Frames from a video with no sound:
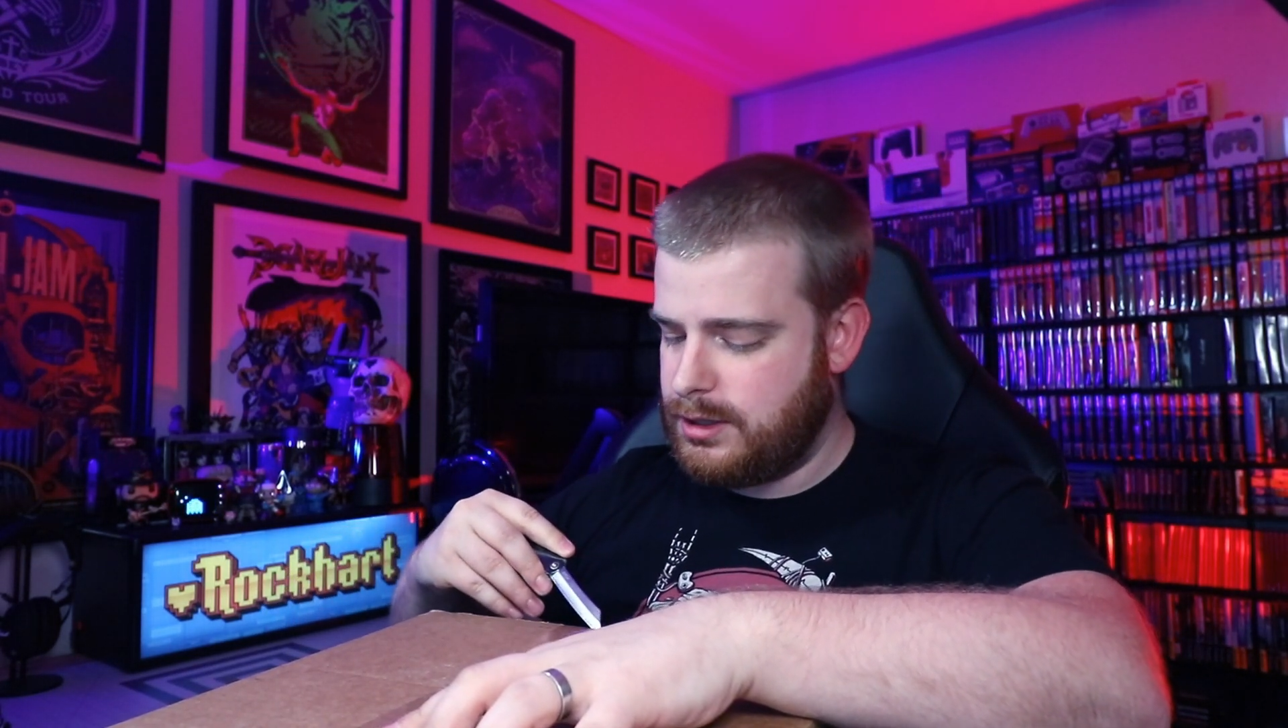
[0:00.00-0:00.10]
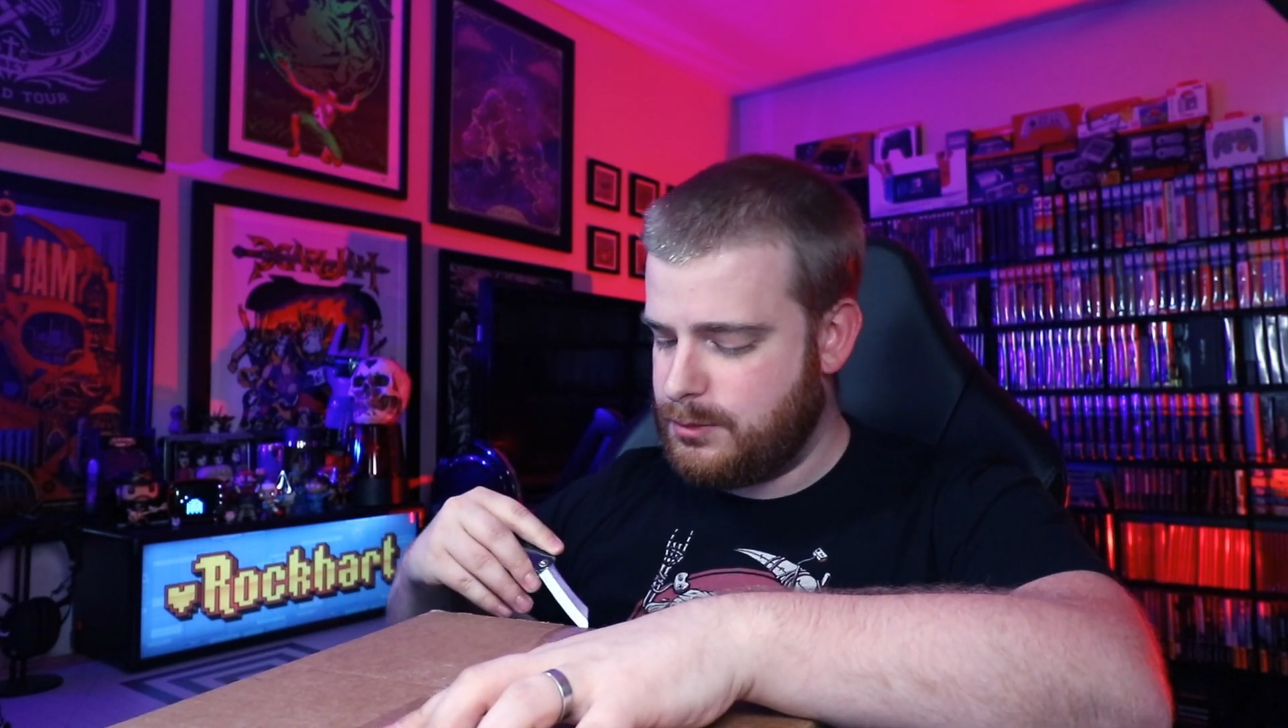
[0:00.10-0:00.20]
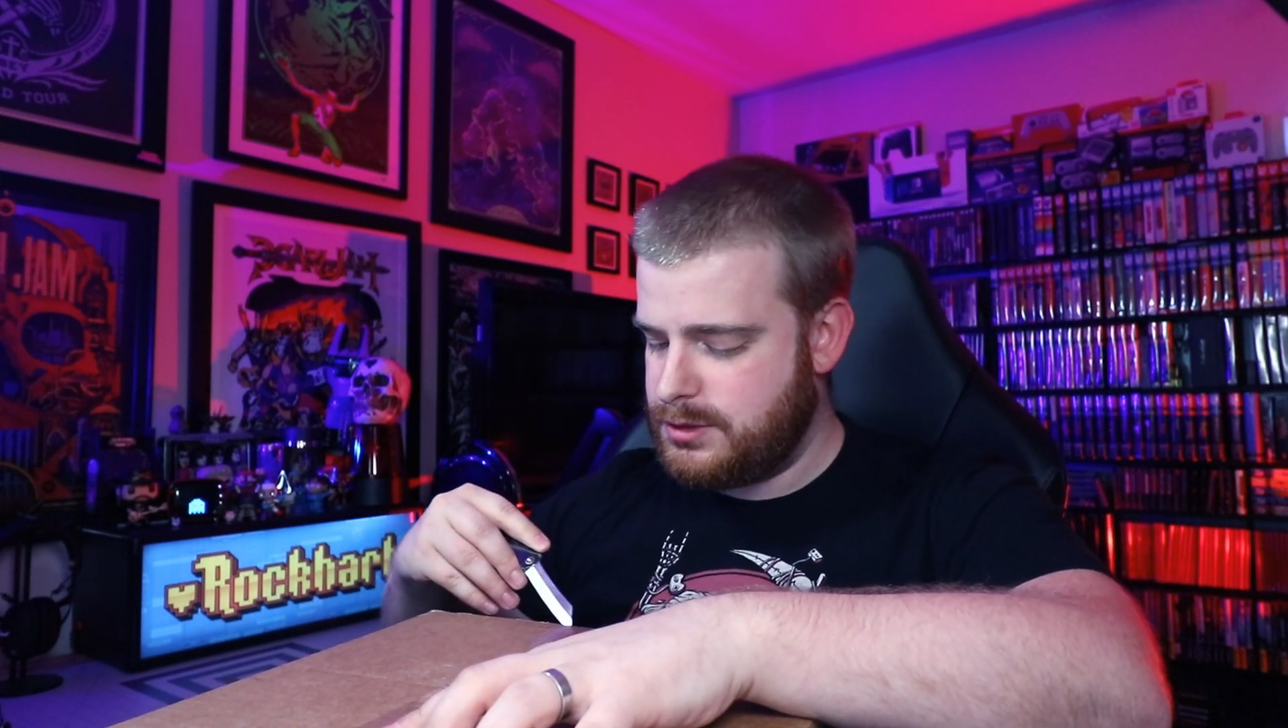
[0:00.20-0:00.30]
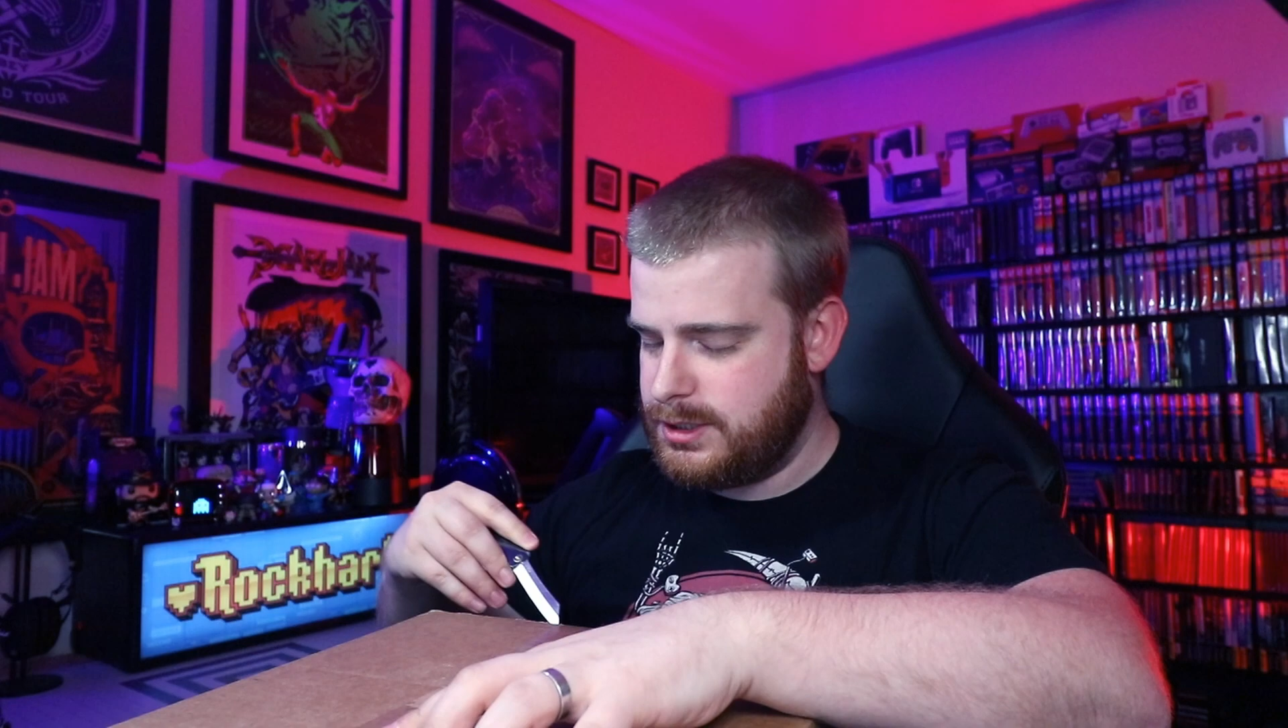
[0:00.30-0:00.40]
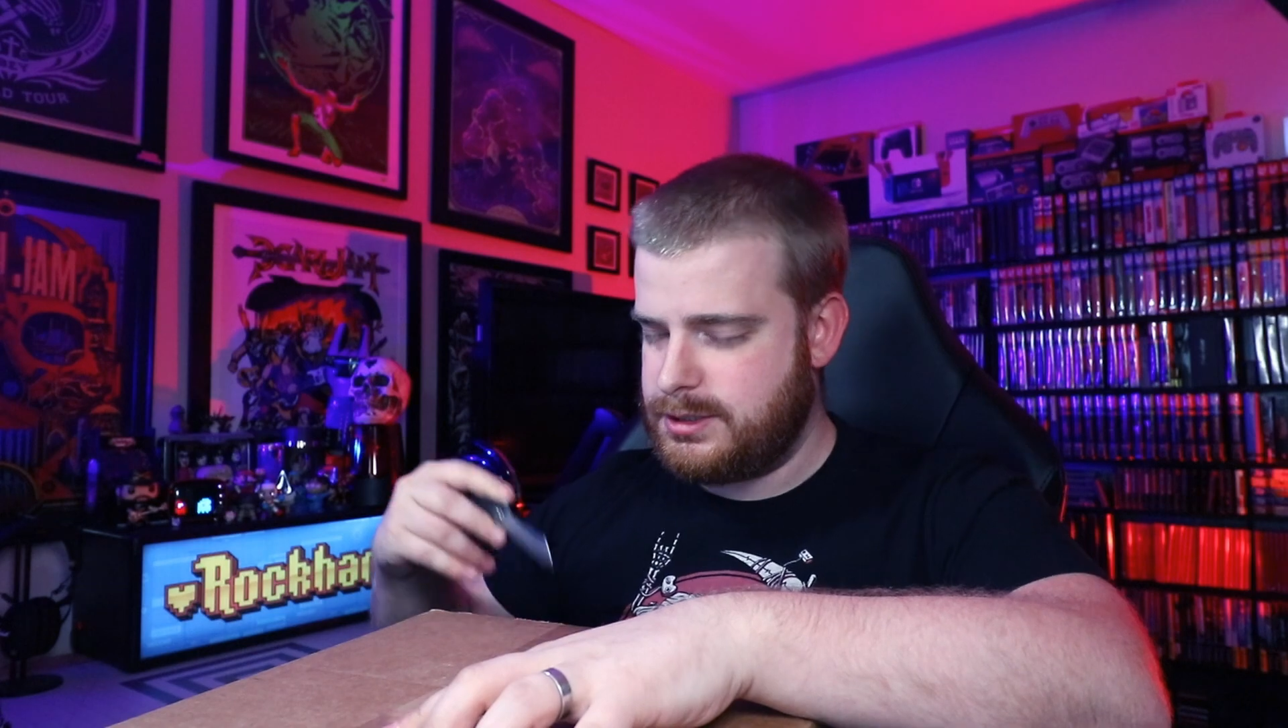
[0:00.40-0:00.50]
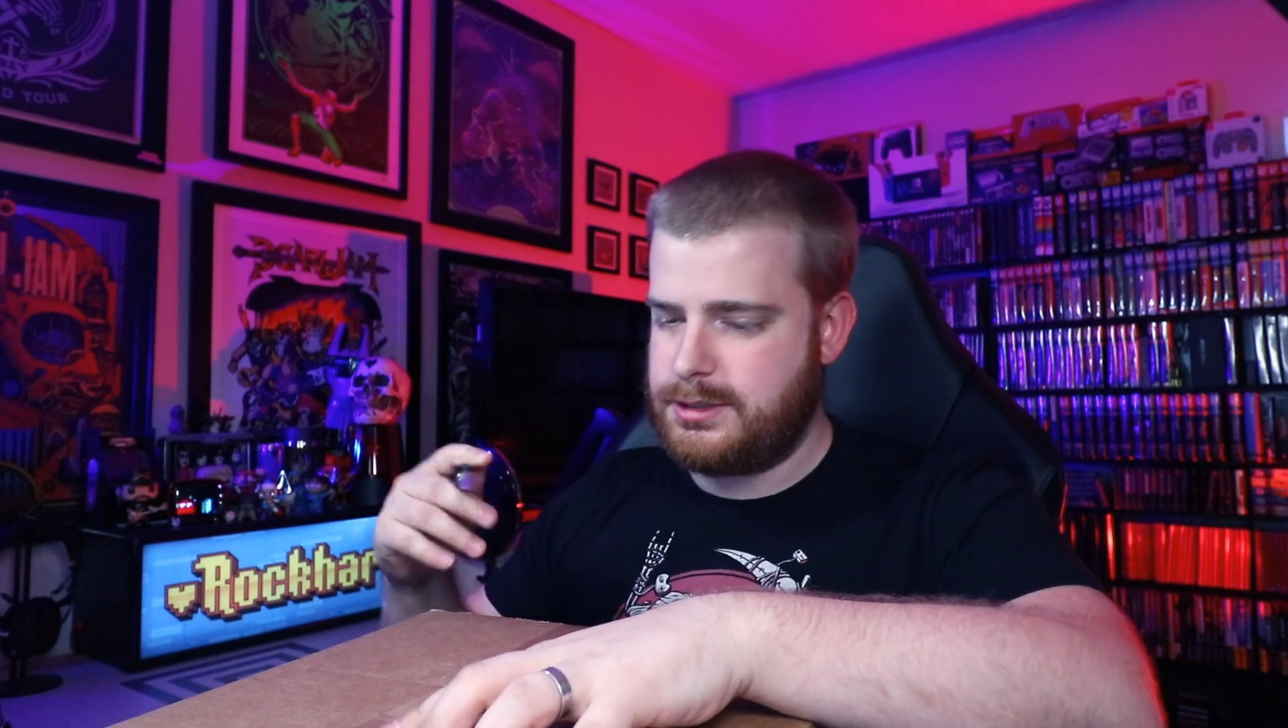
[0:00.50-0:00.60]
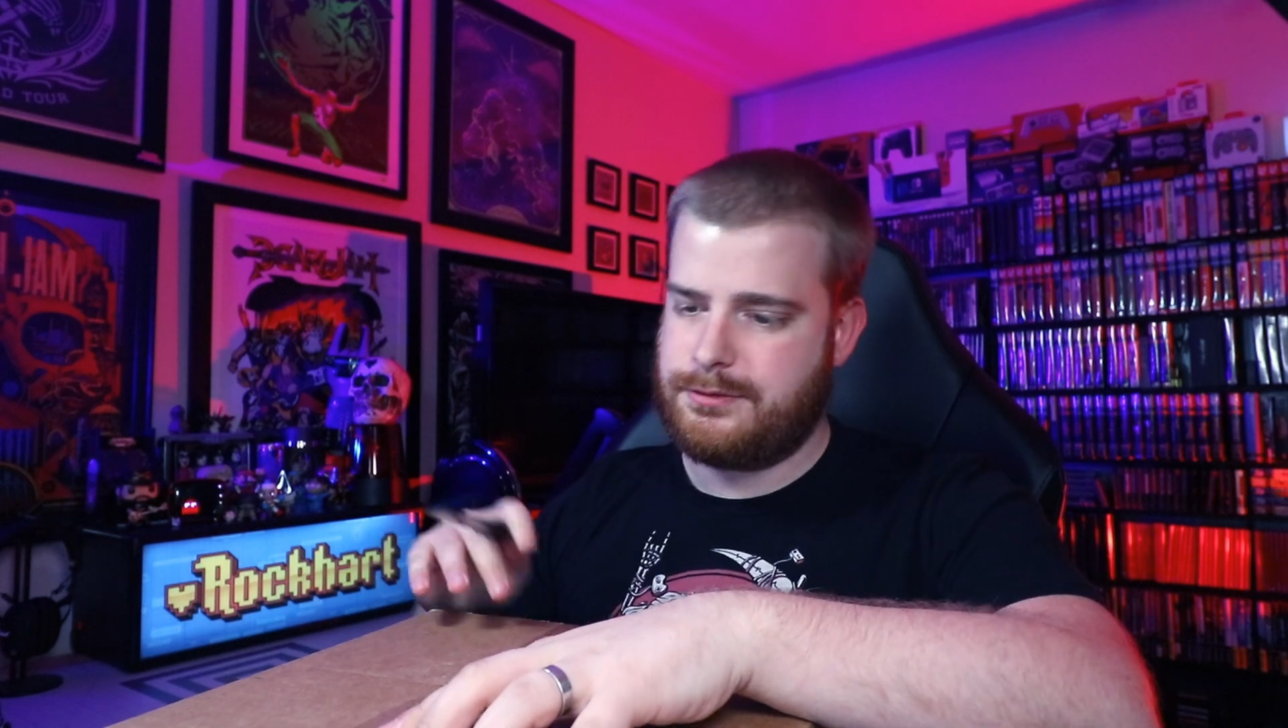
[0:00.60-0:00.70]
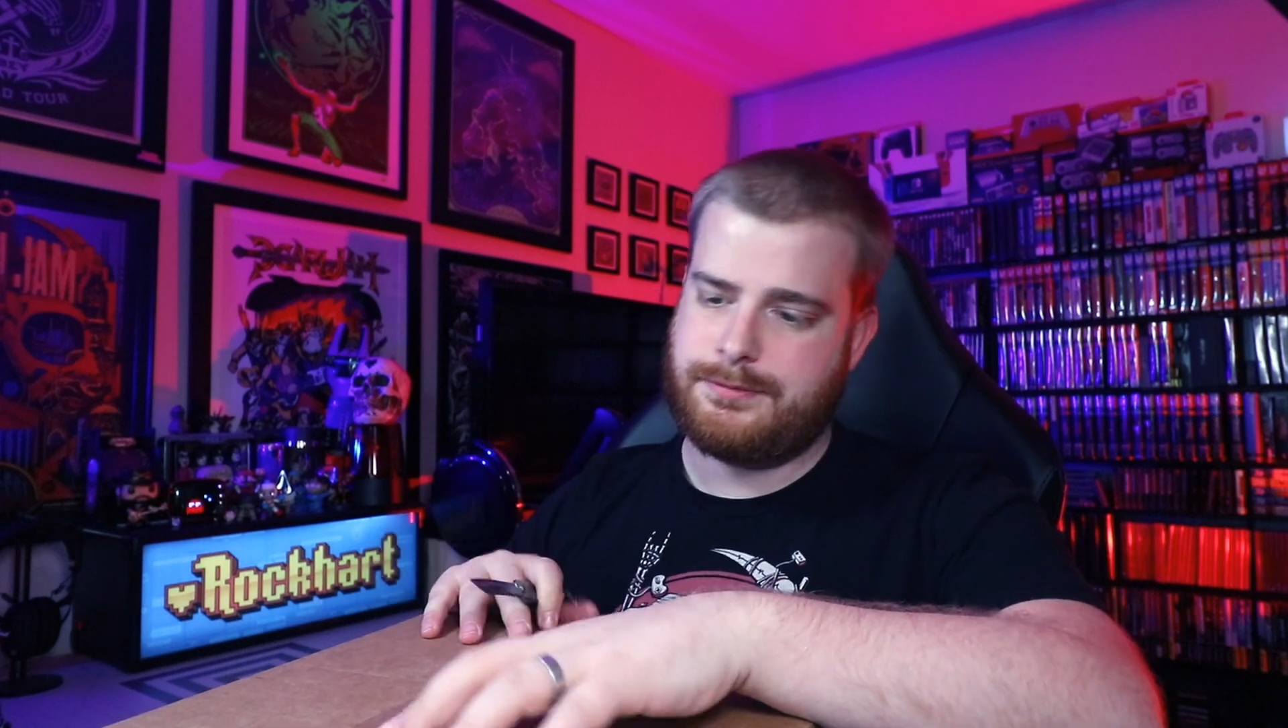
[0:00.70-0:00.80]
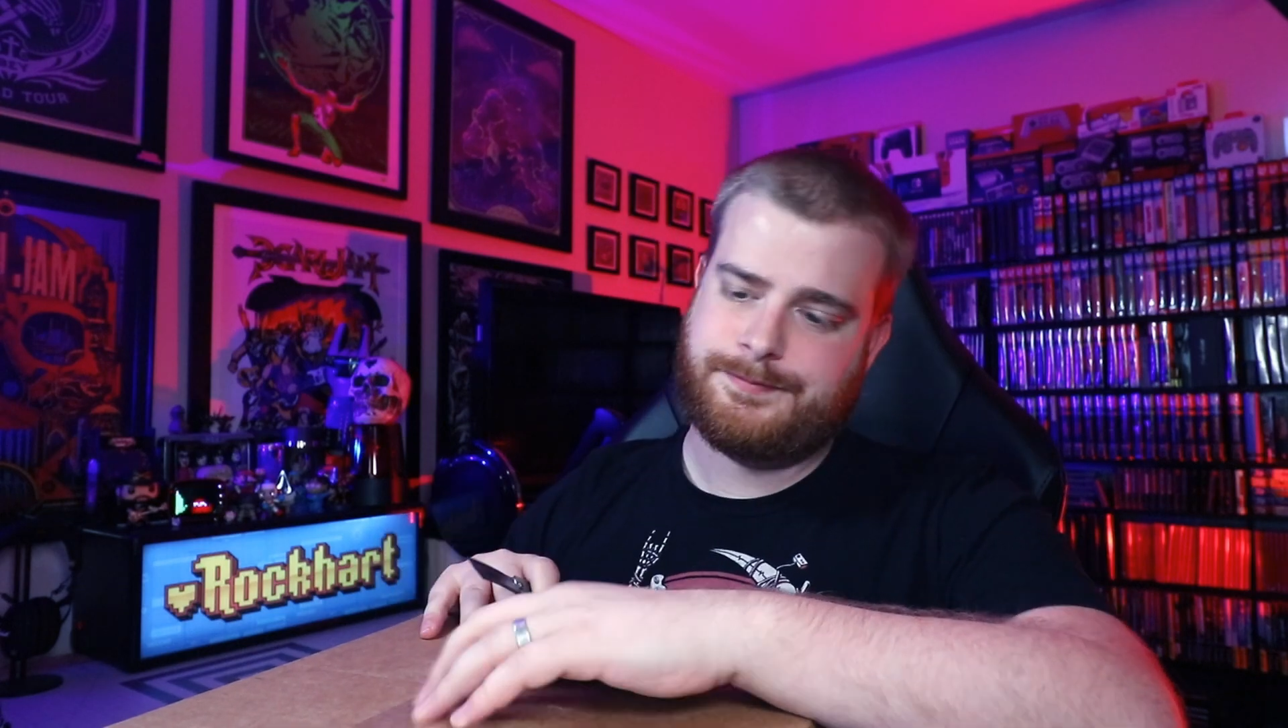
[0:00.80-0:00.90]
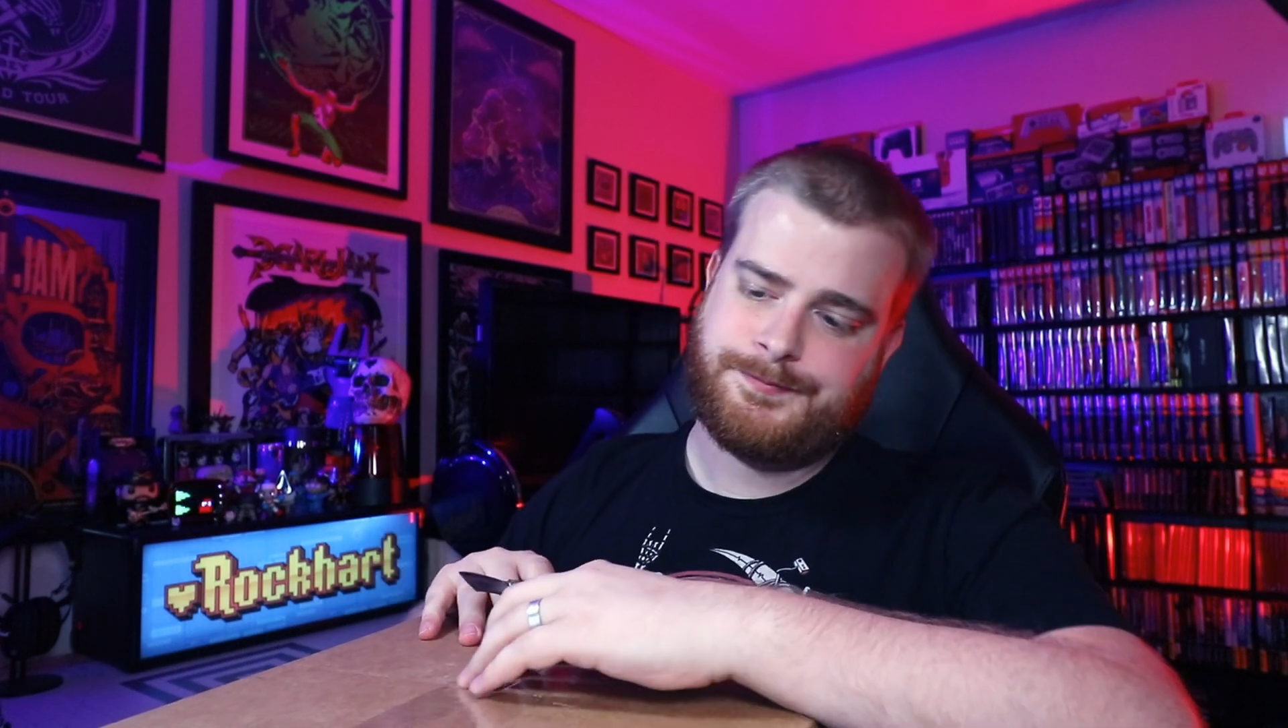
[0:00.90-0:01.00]
a lot more
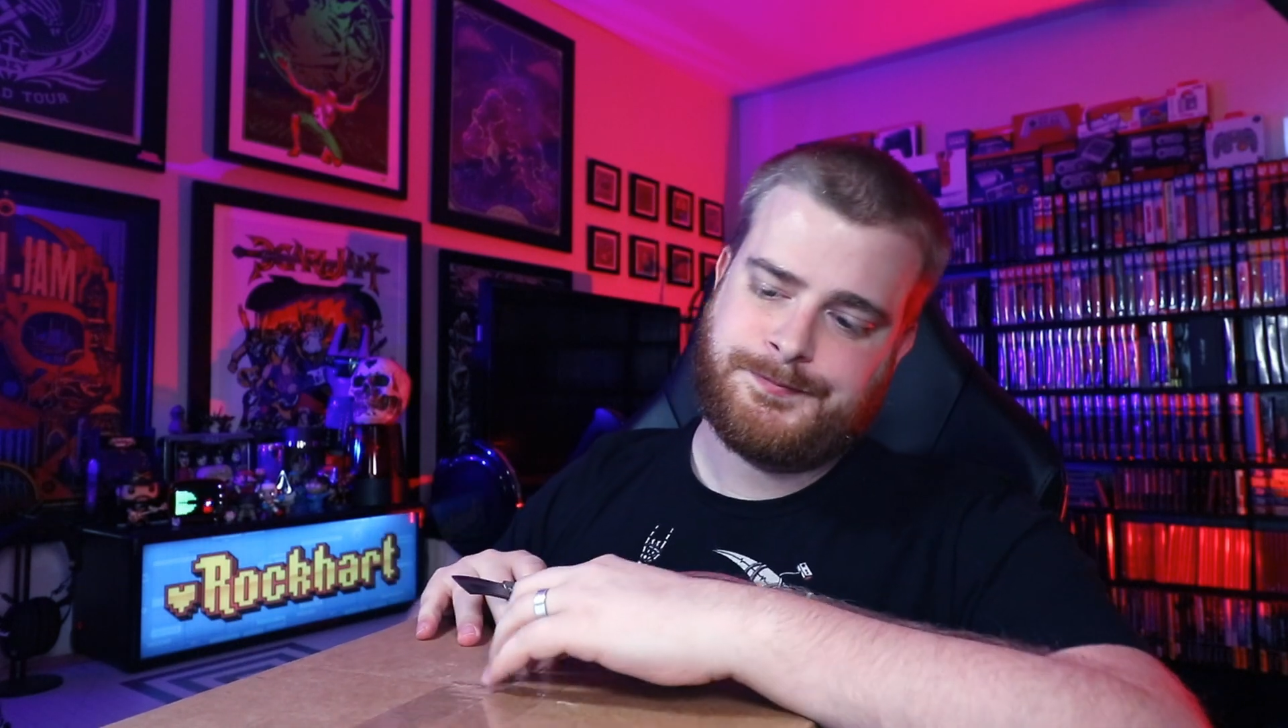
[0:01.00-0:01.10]
sensitive,